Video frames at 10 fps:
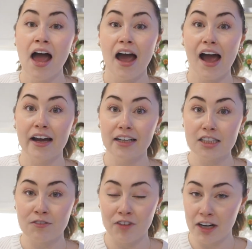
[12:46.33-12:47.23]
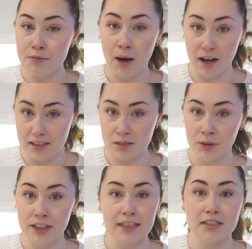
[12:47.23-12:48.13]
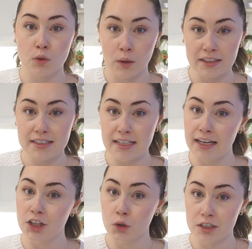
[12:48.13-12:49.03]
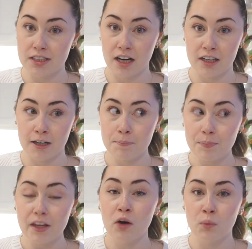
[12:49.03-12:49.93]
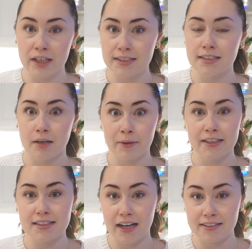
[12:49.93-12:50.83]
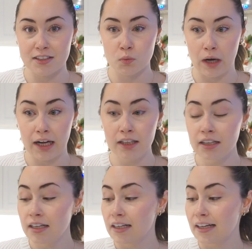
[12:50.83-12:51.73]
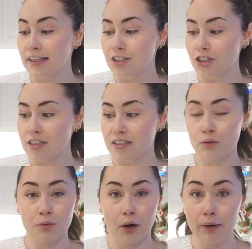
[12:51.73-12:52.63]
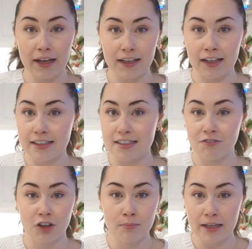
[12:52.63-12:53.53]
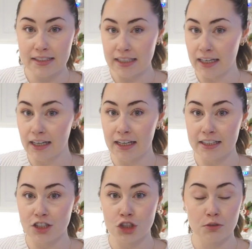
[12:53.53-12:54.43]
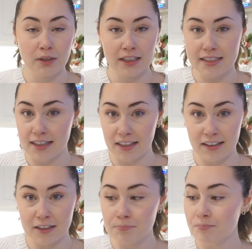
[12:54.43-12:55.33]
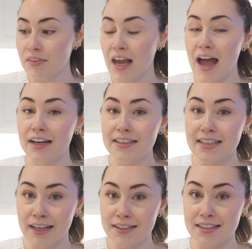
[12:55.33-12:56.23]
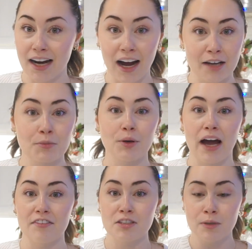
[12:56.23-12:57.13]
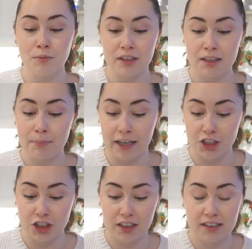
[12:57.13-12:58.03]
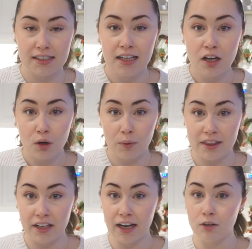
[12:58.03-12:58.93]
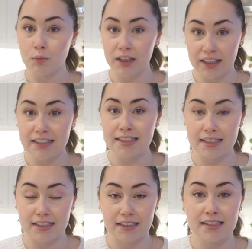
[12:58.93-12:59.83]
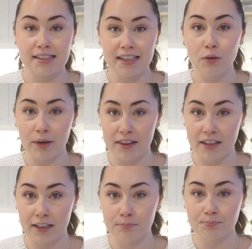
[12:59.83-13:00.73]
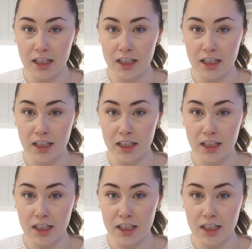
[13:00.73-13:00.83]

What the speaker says: and it's very possible that it's going to take your starter a week to double in size as well. It's just growing, it's fermenting, it's doing its thing, and it takes time. You have to be really patient with it and really consistent. Stick with it,